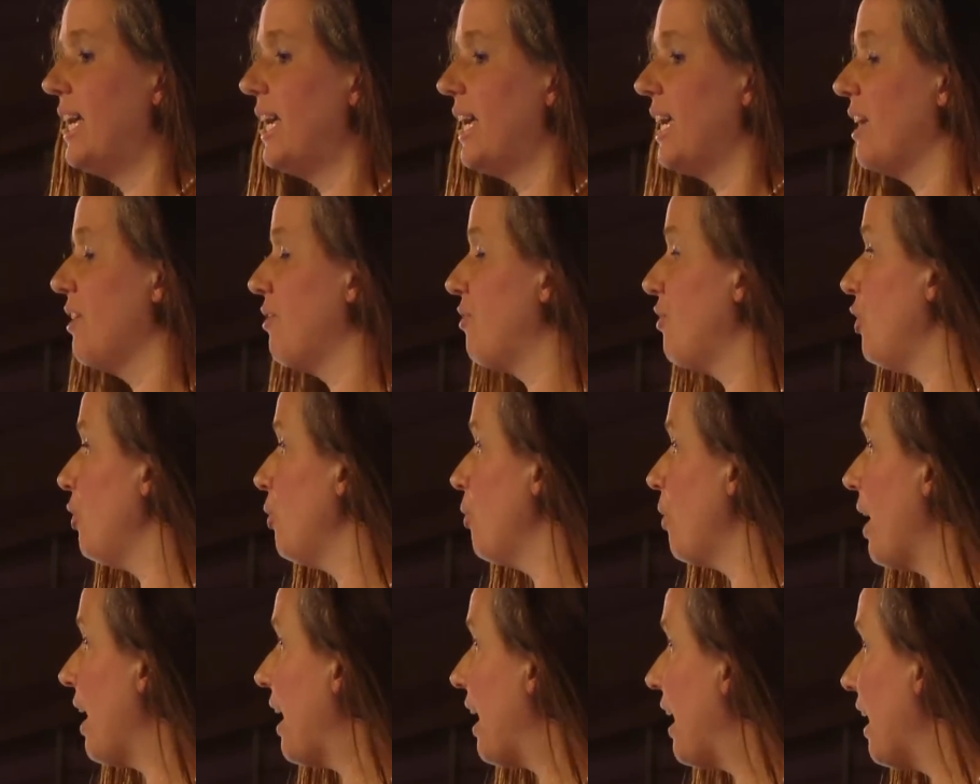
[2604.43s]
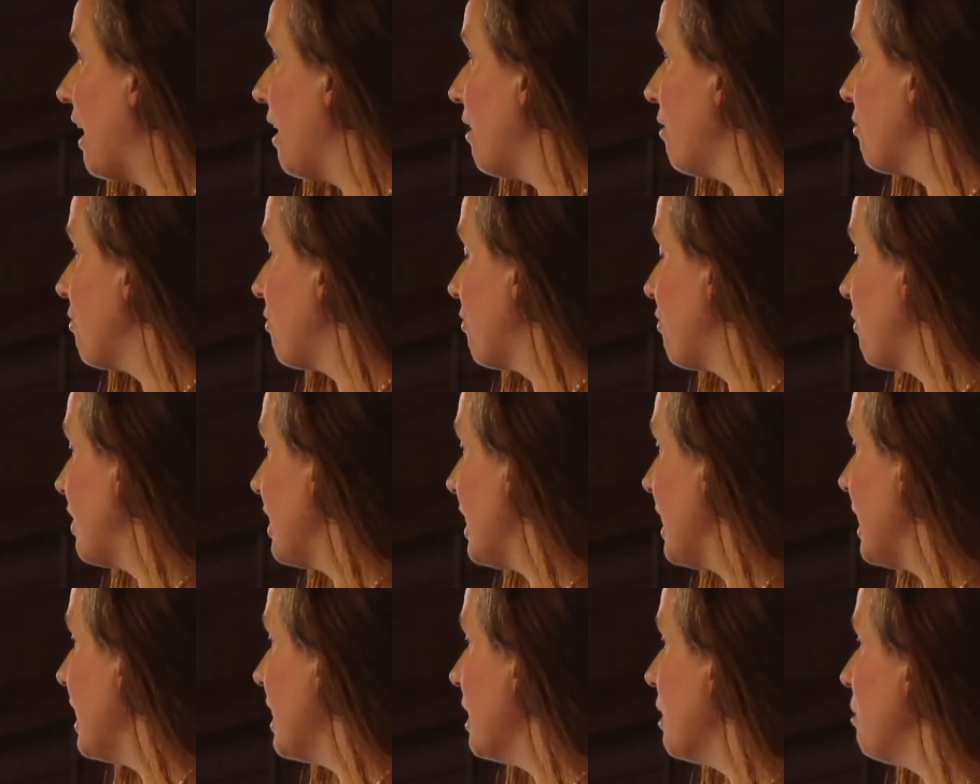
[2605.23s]
if you have the
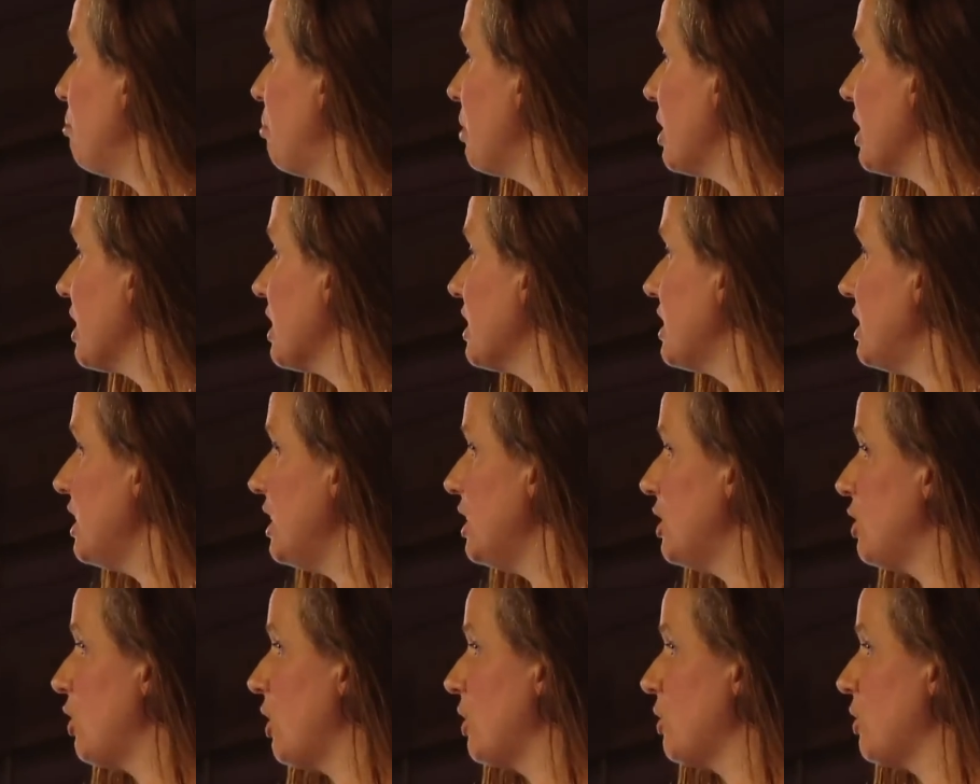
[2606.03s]
inability to